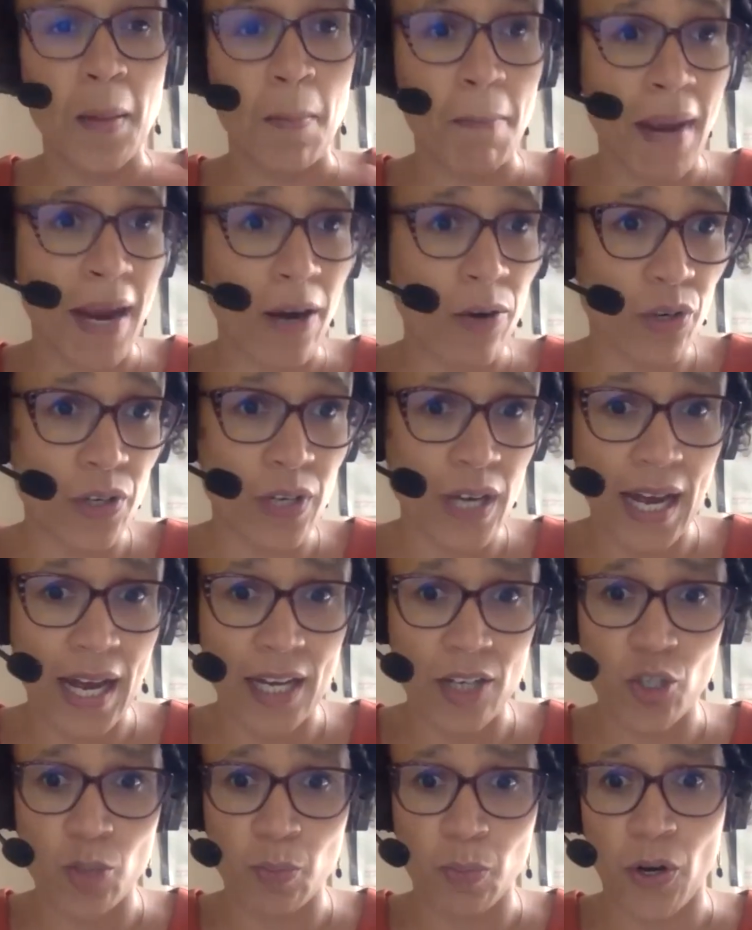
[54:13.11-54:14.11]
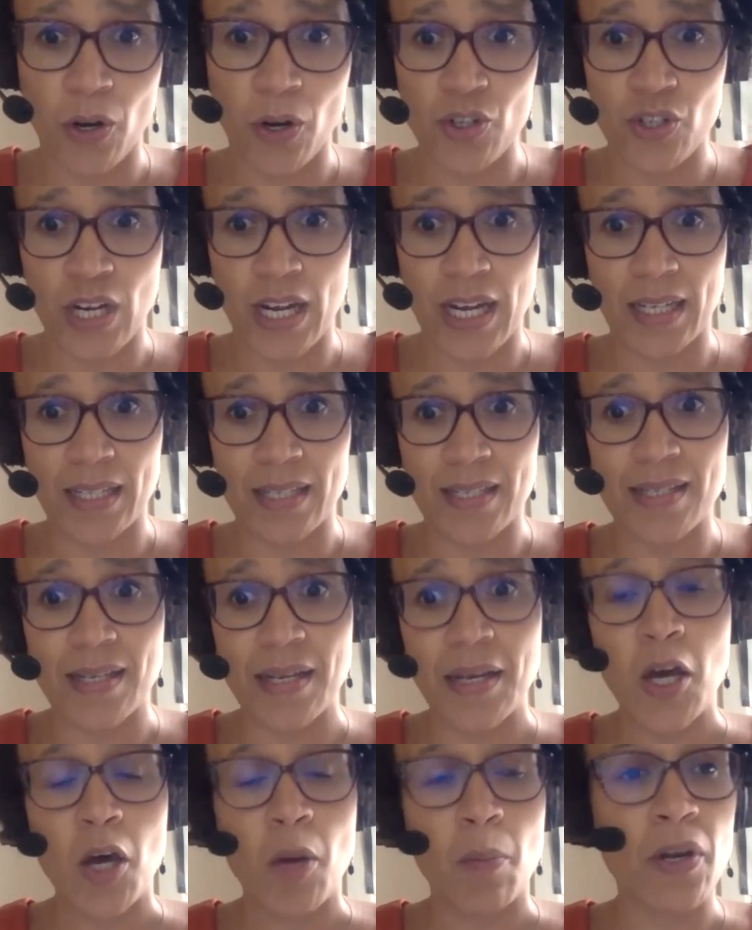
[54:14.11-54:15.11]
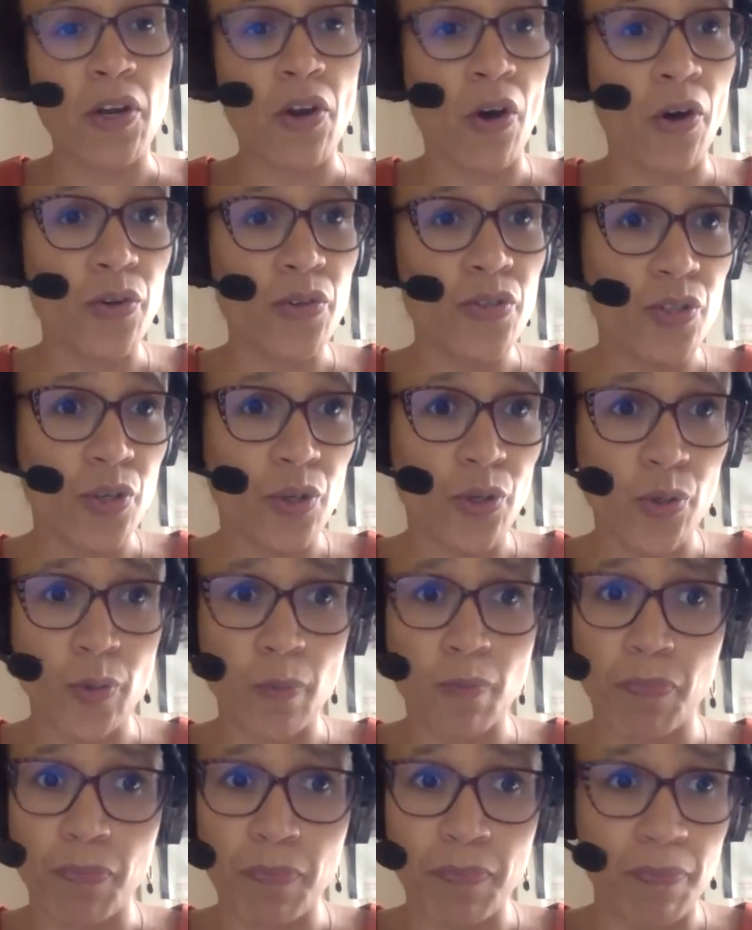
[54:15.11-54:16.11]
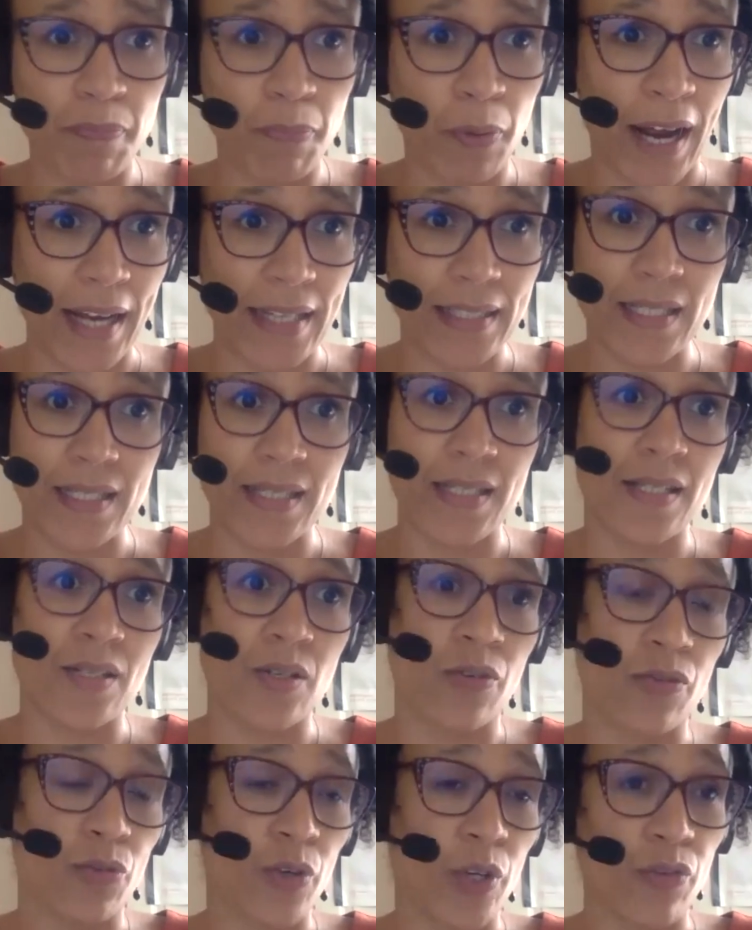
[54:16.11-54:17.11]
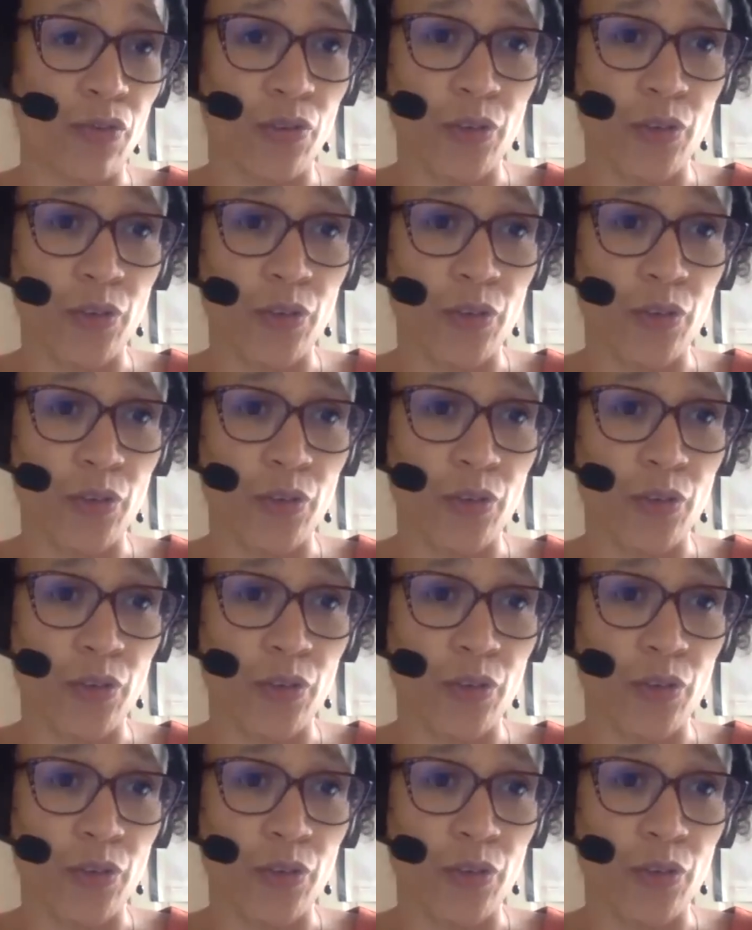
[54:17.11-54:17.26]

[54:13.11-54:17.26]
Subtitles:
Maronage projects, but also practices of what,